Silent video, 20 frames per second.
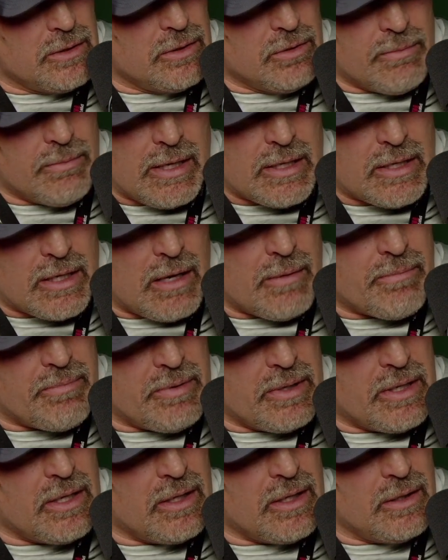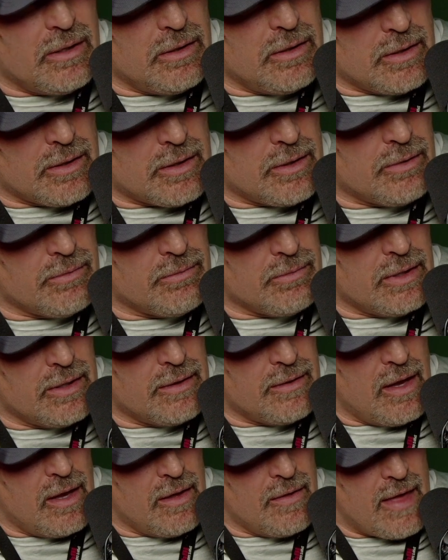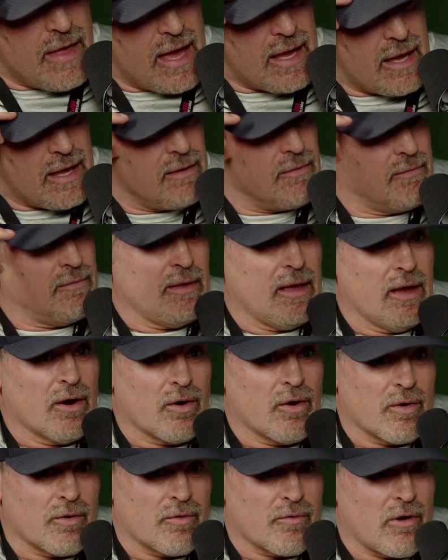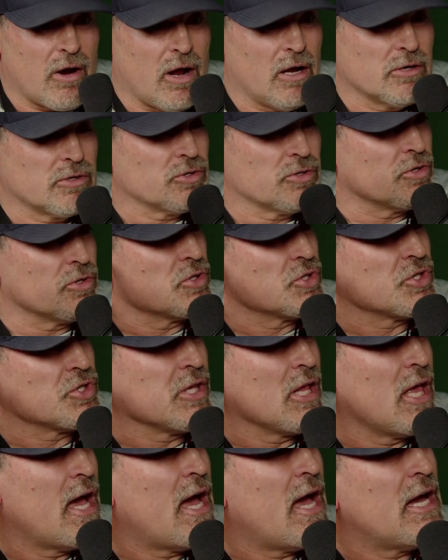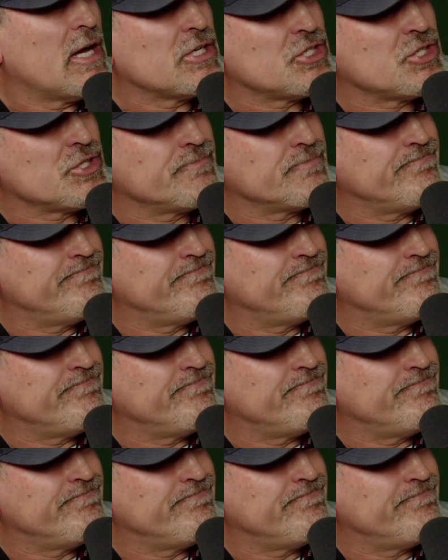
You might not be, in that Aaron Rodgers / Patrick